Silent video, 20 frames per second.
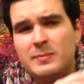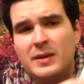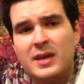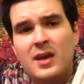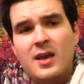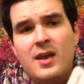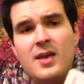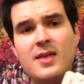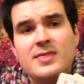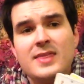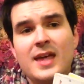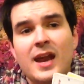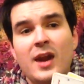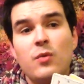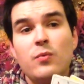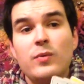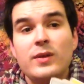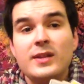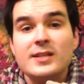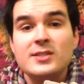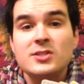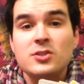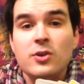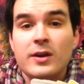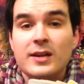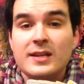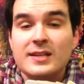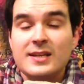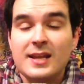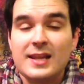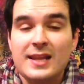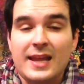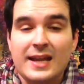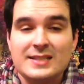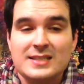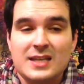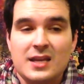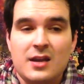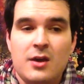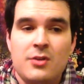me, that I really started
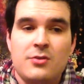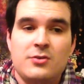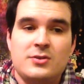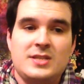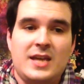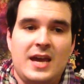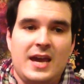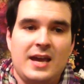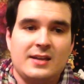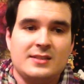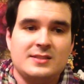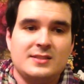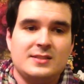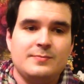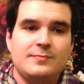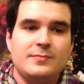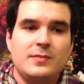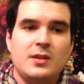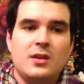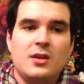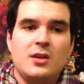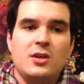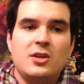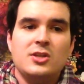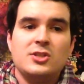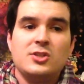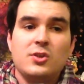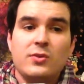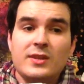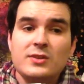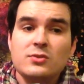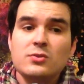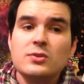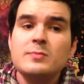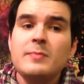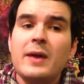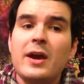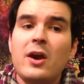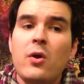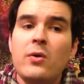collecting other decks. So this was
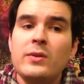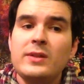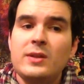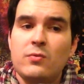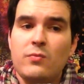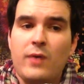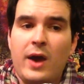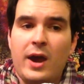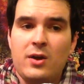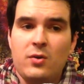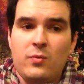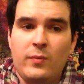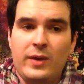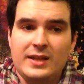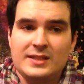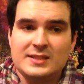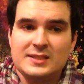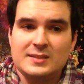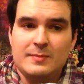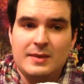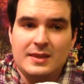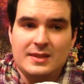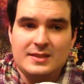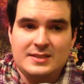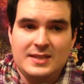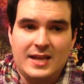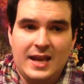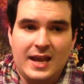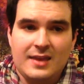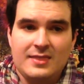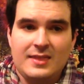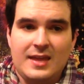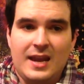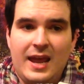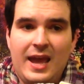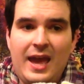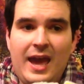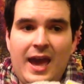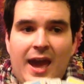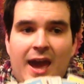my only Rider-Waite-Smith deck that
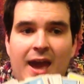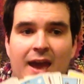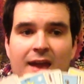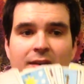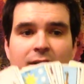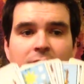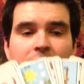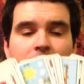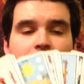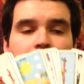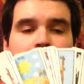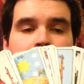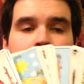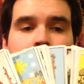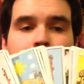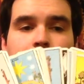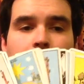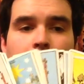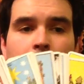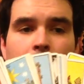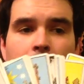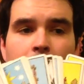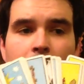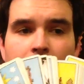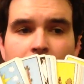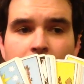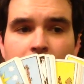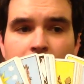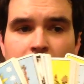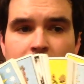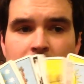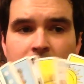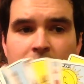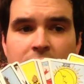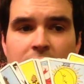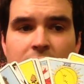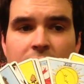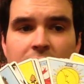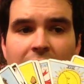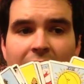I had for
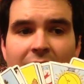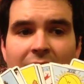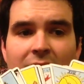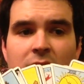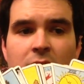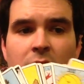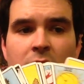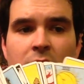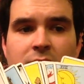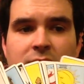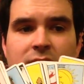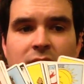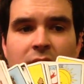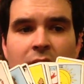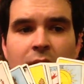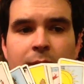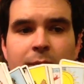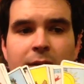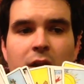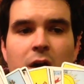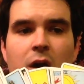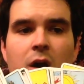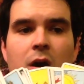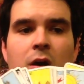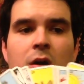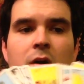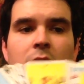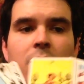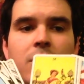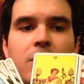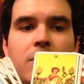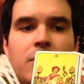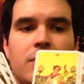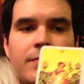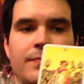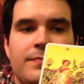a long time, and oh,